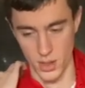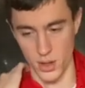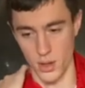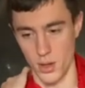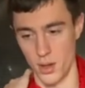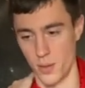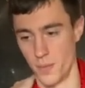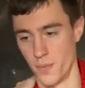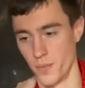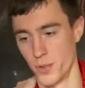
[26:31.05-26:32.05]

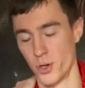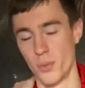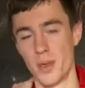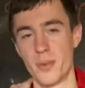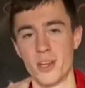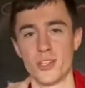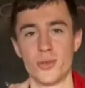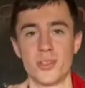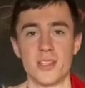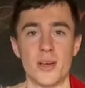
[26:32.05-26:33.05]
you know, maybe I
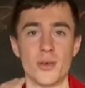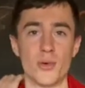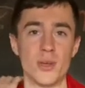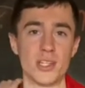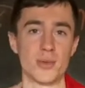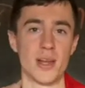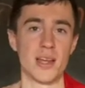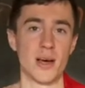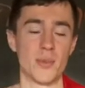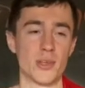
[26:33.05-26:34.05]
shouldn't tell you this right
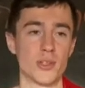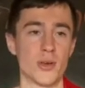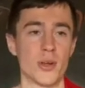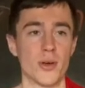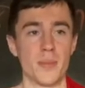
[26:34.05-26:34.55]
now because you're gonna